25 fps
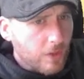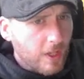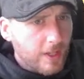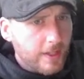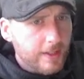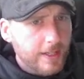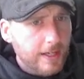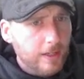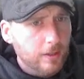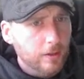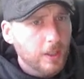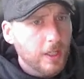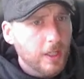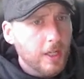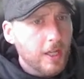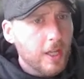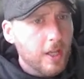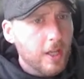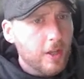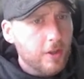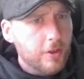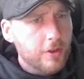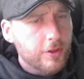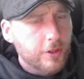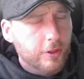Now,
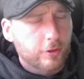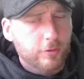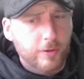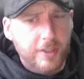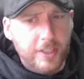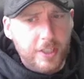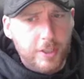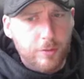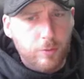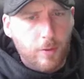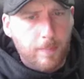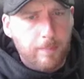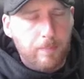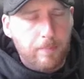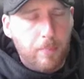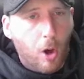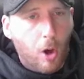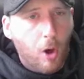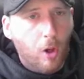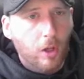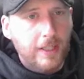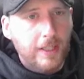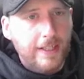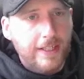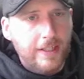the Greeks were
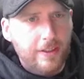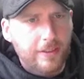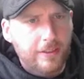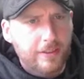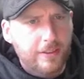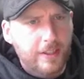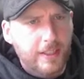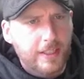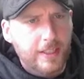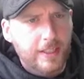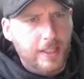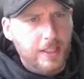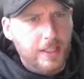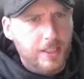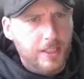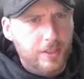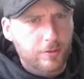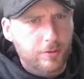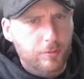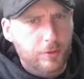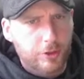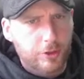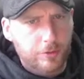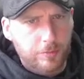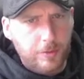polytheist,
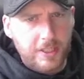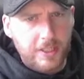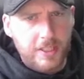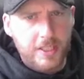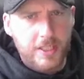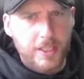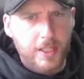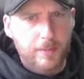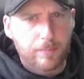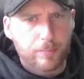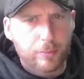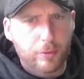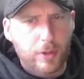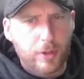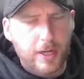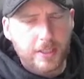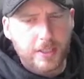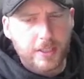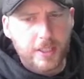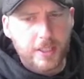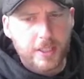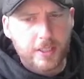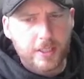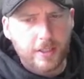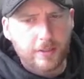which means they
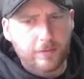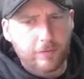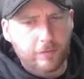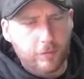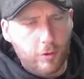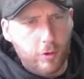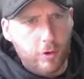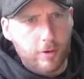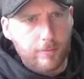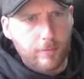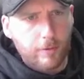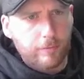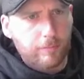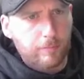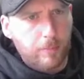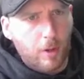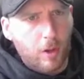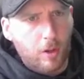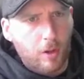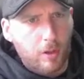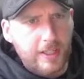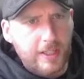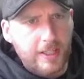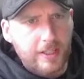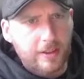practiced a form of
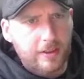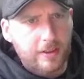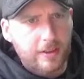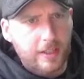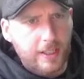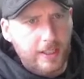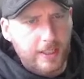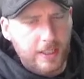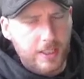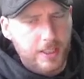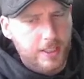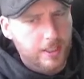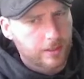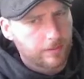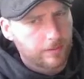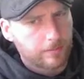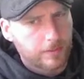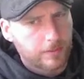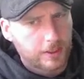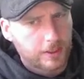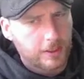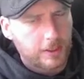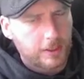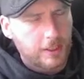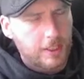polytheism.